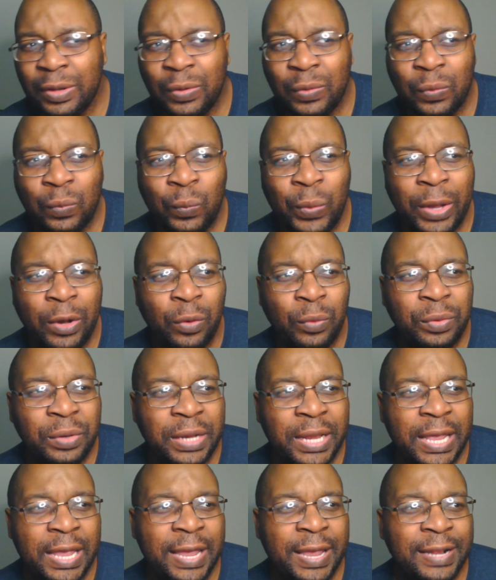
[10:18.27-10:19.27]
we don't
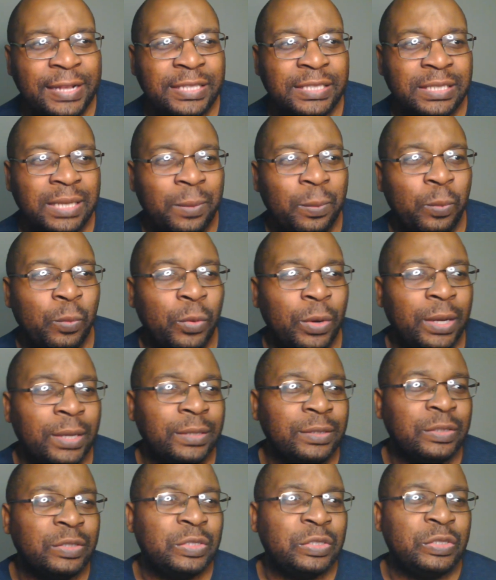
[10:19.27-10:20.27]
need
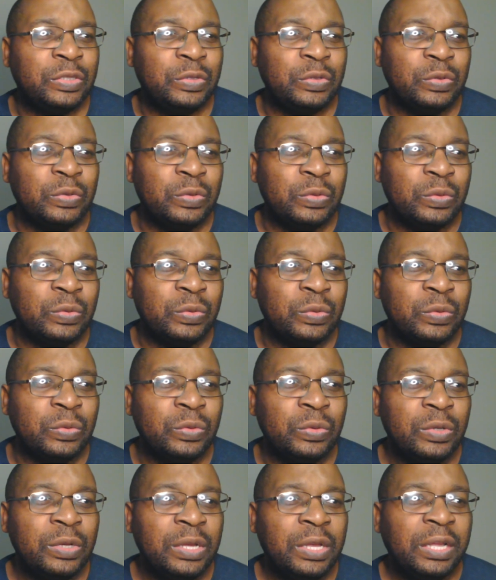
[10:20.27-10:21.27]
someone
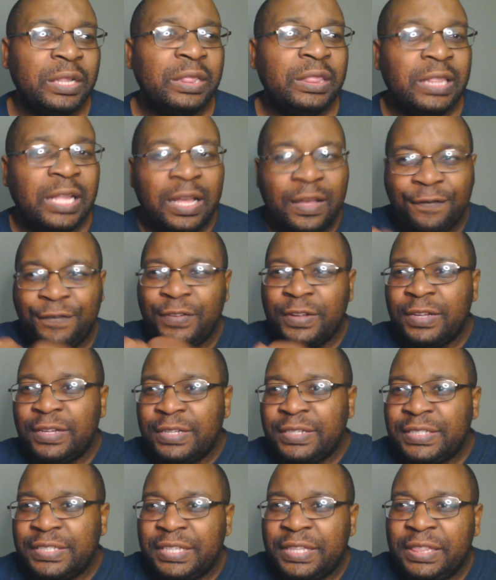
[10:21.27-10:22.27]
to love
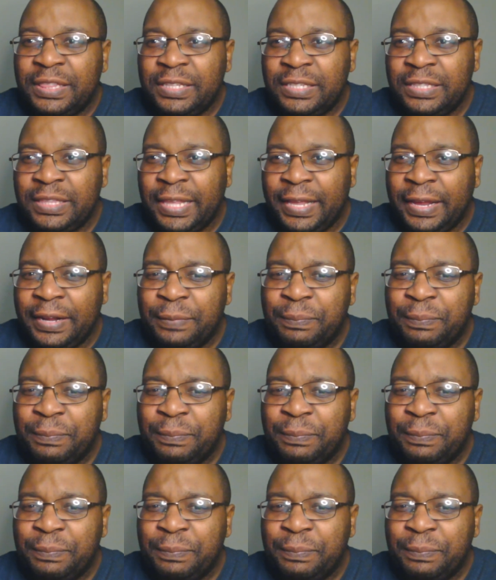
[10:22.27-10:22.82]
us, then